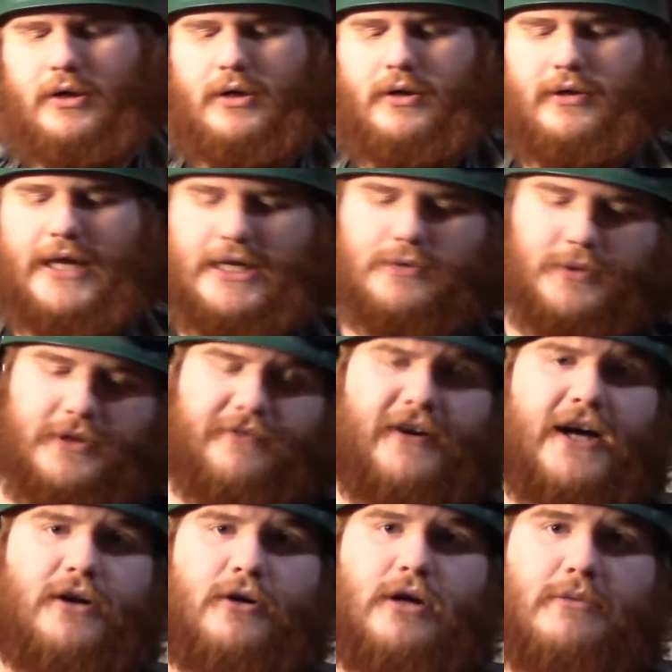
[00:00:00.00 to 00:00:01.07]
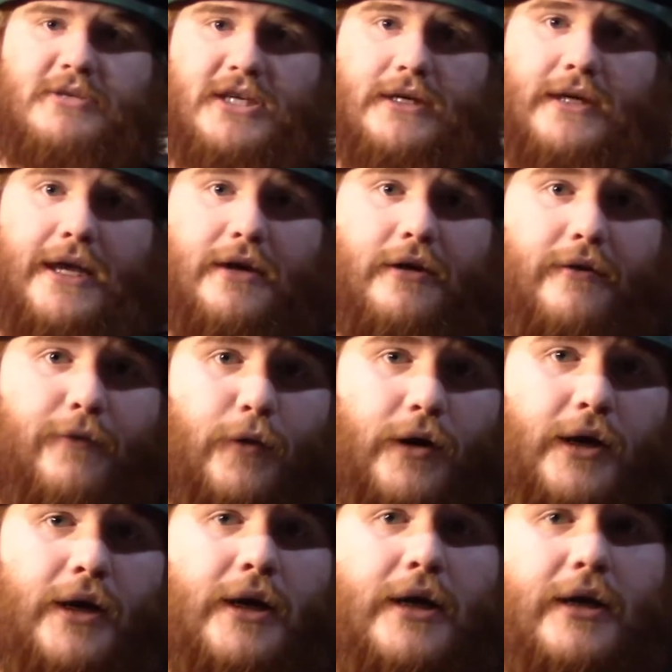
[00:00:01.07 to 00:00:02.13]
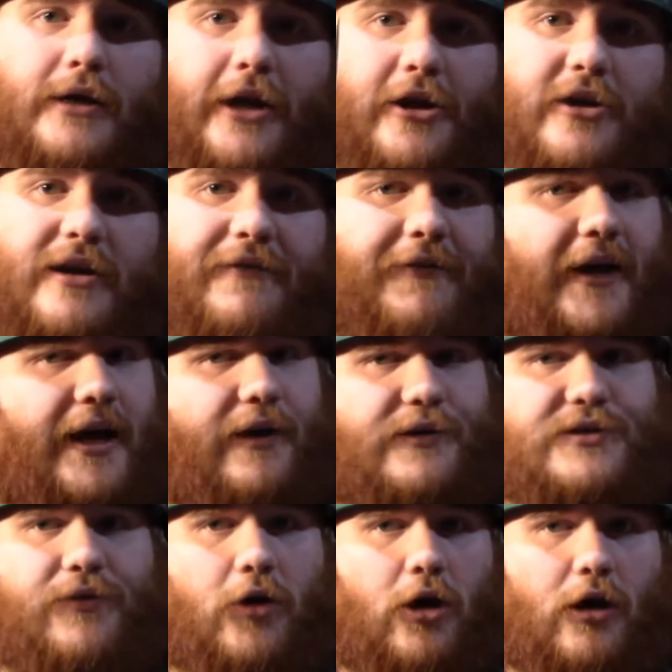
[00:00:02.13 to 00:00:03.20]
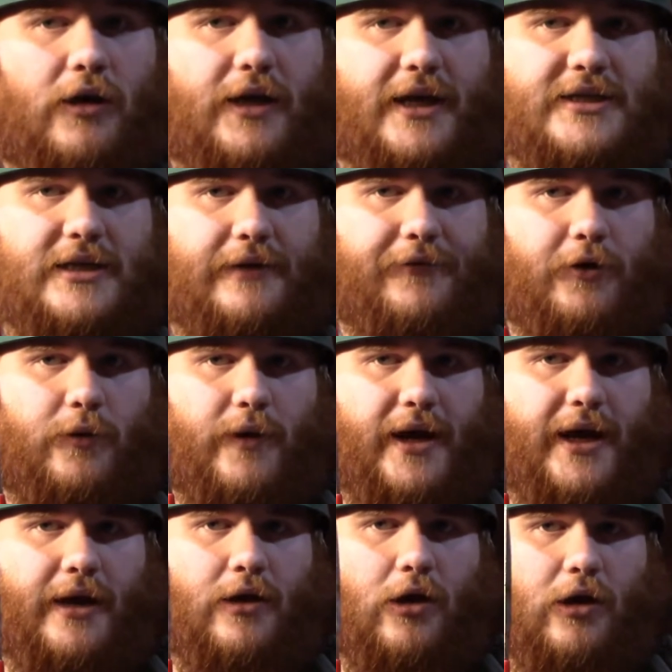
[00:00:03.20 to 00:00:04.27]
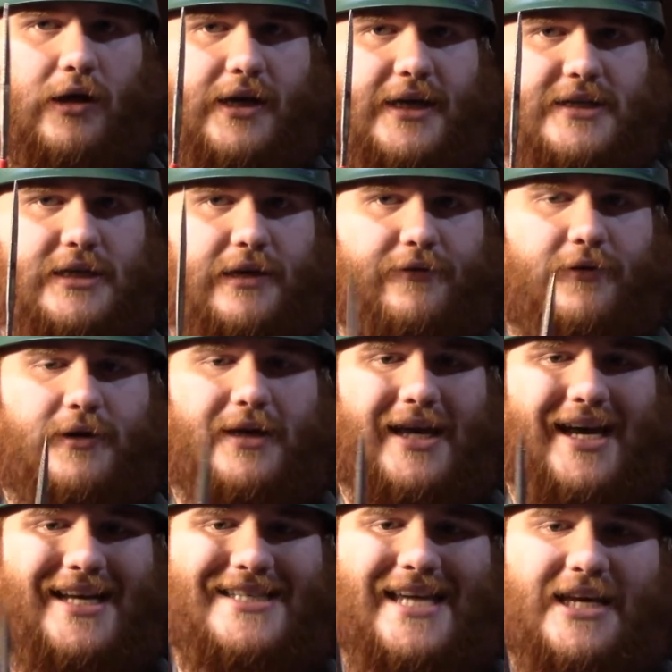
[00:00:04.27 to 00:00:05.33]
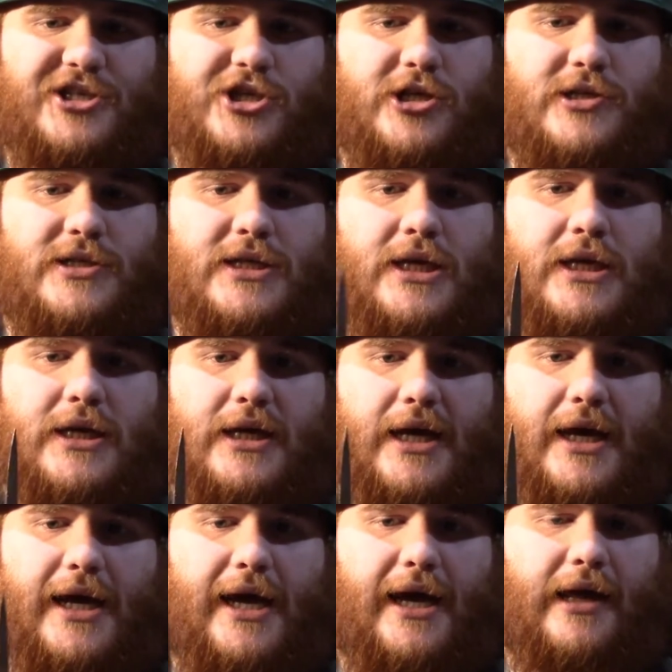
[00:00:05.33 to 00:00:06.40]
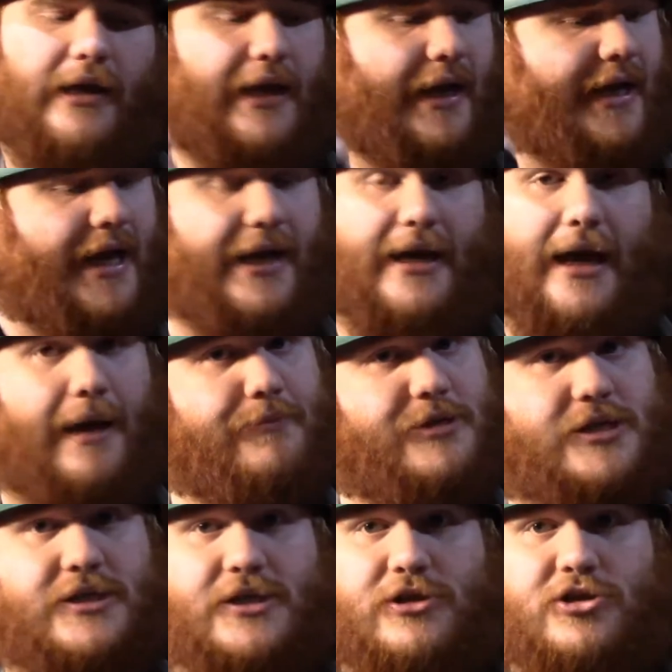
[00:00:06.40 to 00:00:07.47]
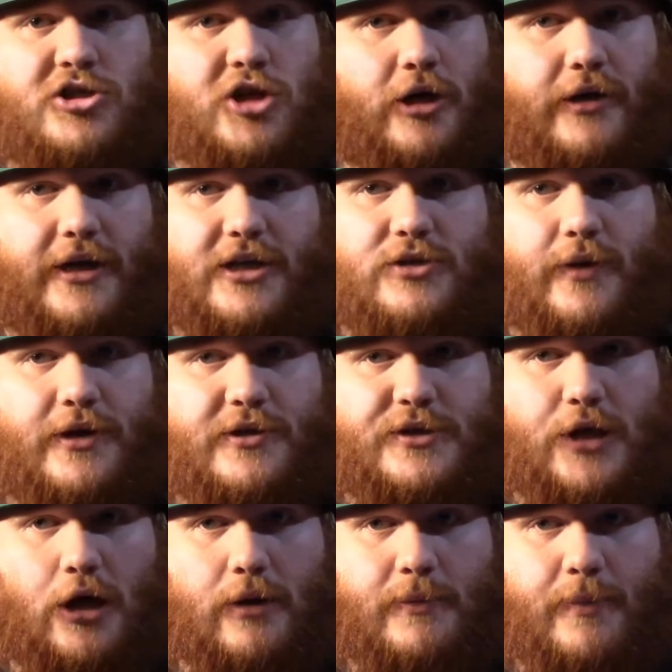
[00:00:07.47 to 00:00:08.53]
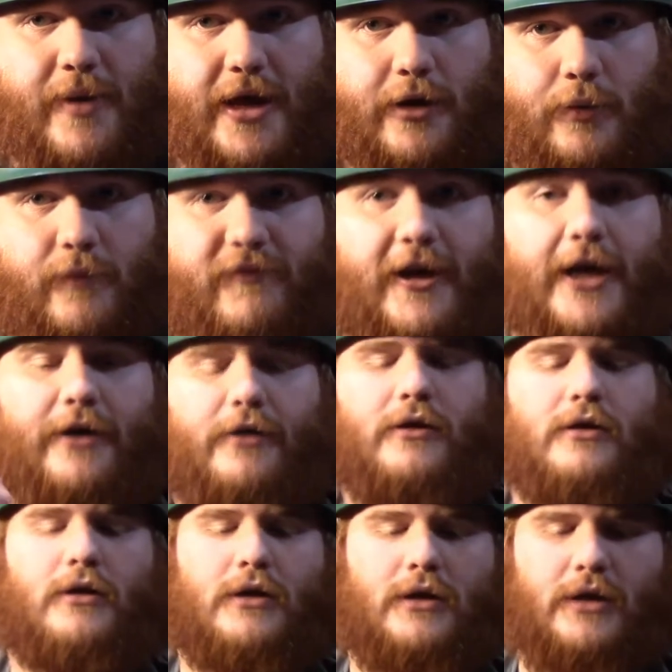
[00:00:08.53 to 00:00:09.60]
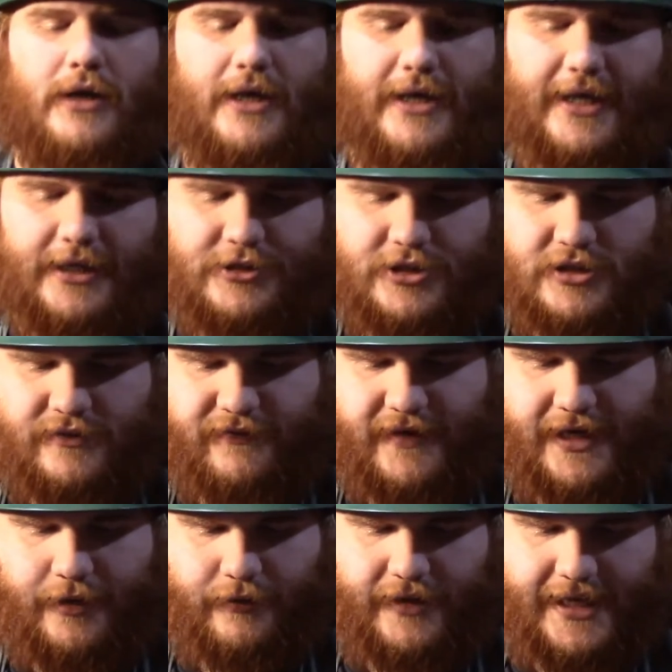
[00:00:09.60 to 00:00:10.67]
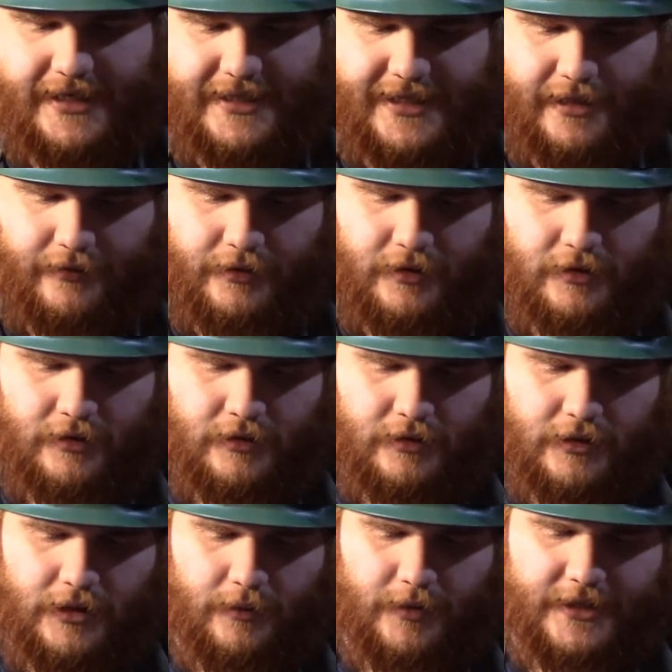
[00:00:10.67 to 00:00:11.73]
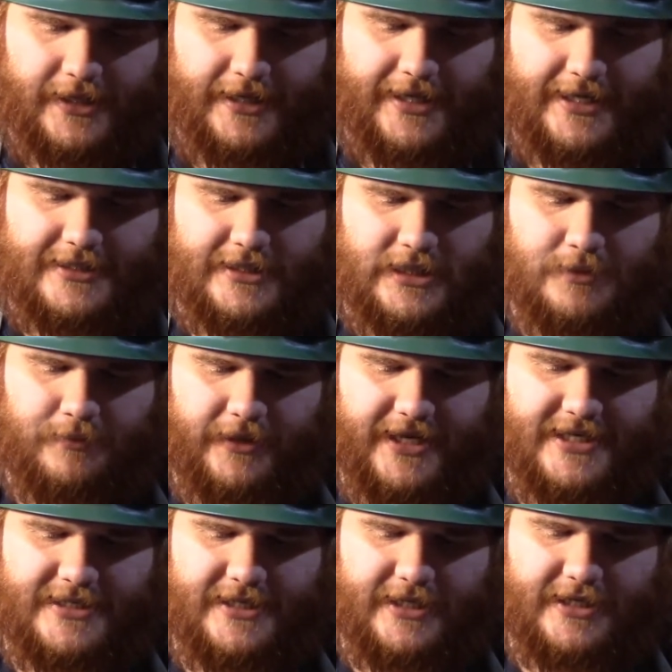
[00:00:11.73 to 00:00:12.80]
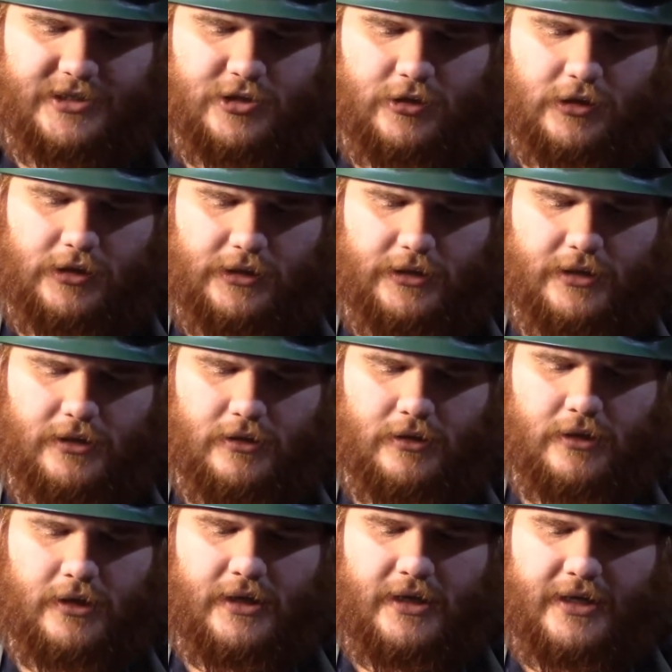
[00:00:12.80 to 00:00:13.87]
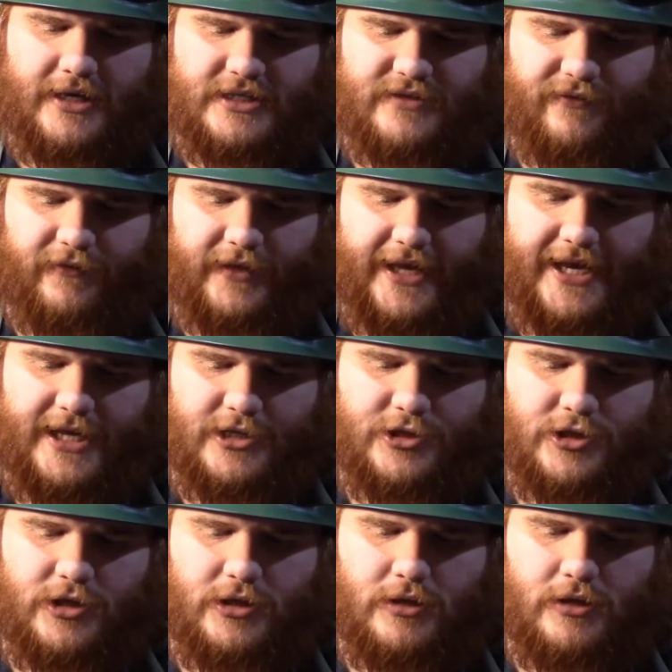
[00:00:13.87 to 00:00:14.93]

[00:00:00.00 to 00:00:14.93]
That's what the file comes in handy for. Now, you can get files of all kinds of different grain, all kinds of different textures. Again, I'm just starting, so I use the Army Painter file, and I'll just file that down. Now, what that excess plastic is called is flash.